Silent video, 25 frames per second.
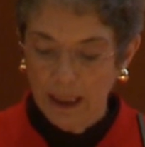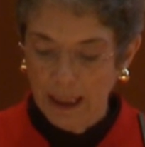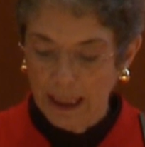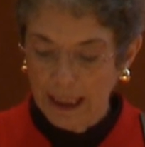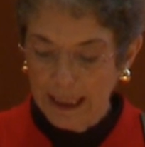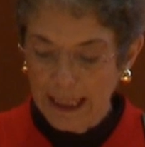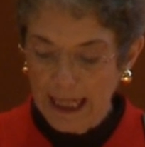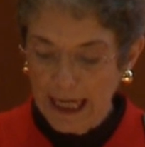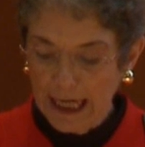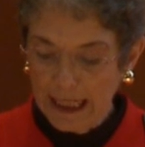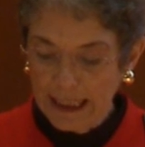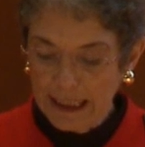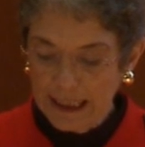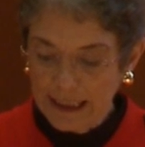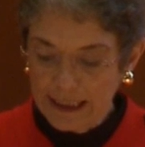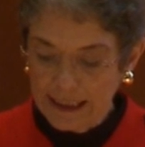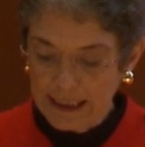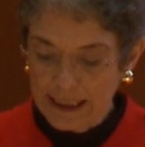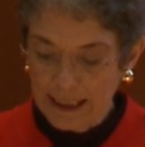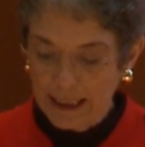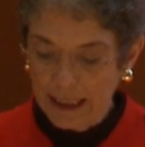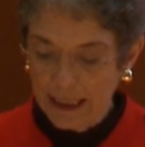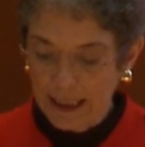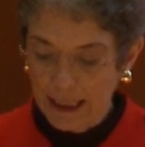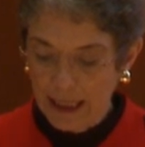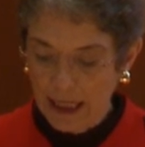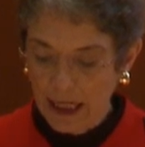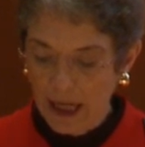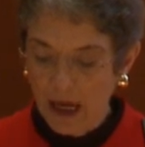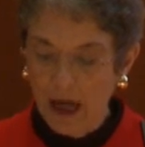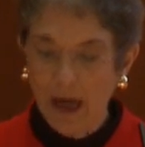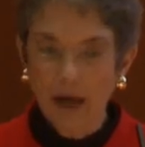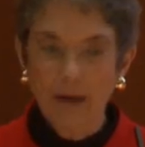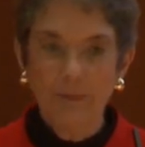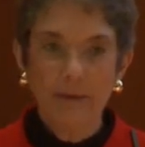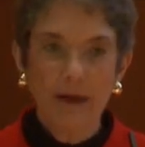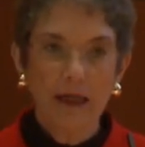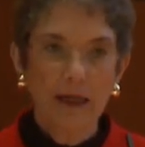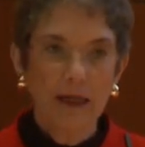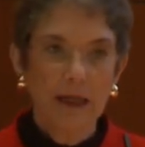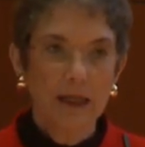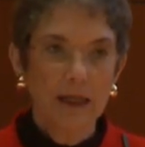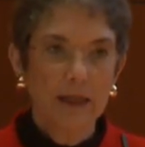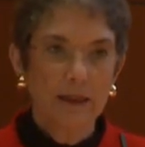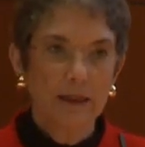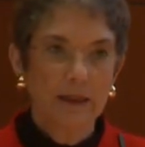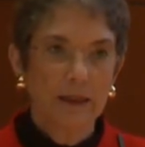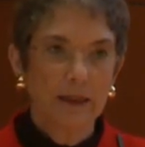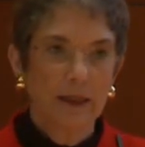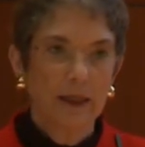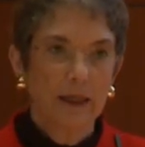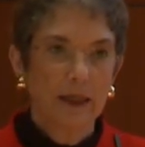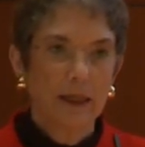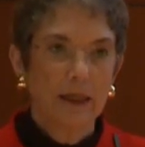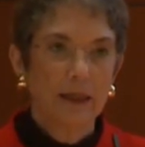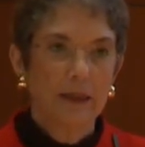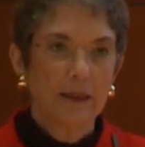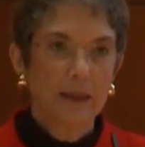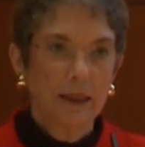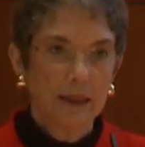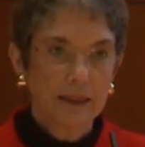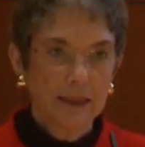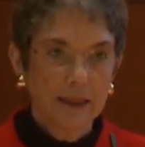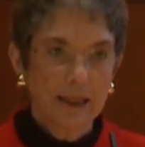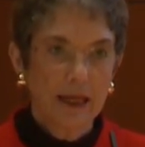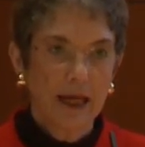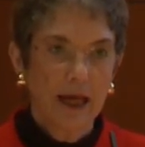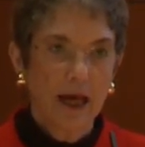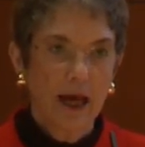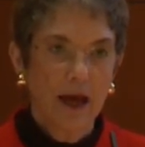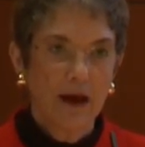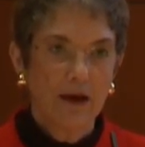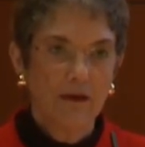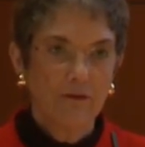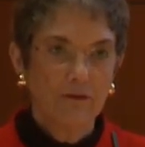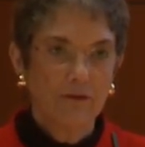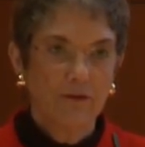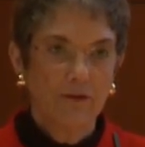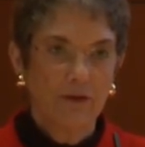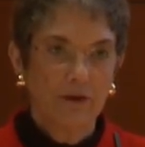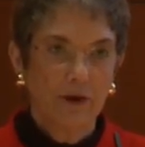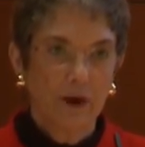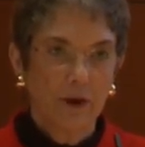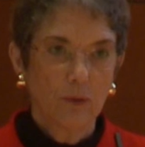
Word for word: and that is that Abe does have